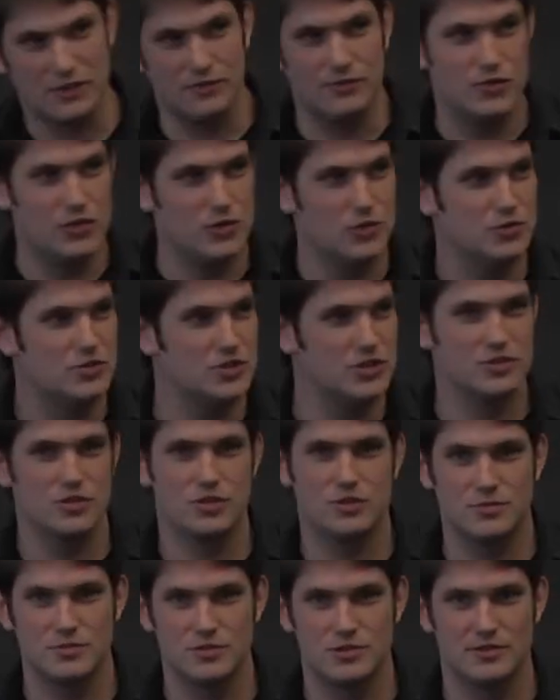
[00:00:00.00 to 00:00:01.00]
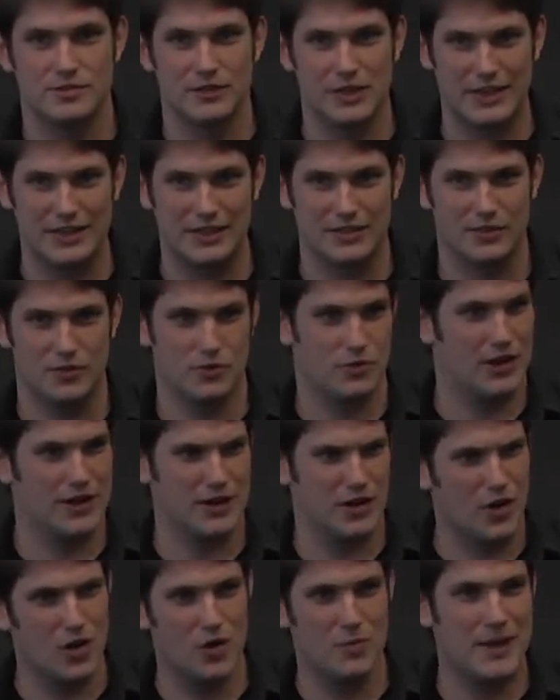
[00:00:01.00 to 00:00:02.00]
confused in terms of like, they're
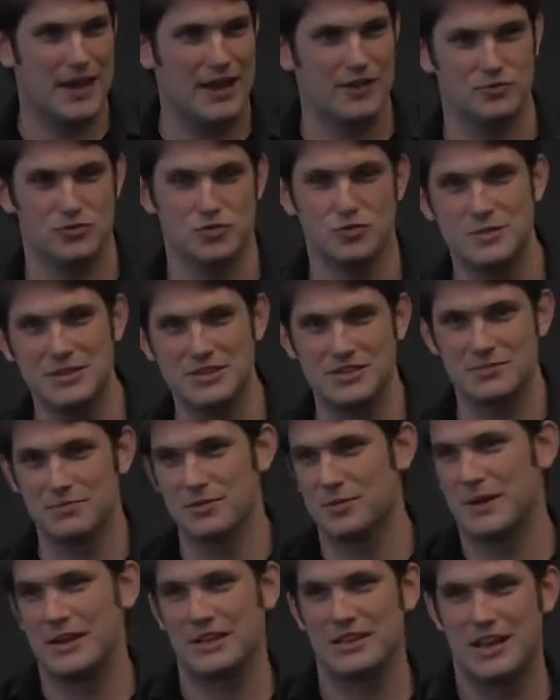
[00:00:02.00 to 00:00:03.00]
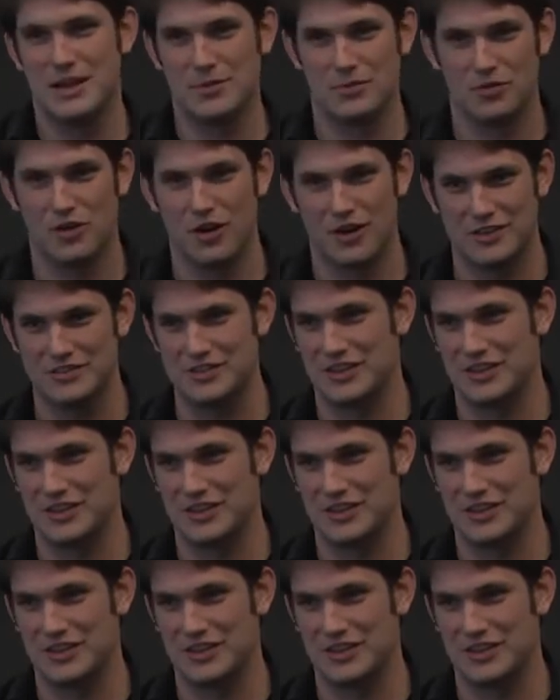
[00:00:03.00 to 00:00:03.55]
like, oh man, Ruby's implementing YAML wrong.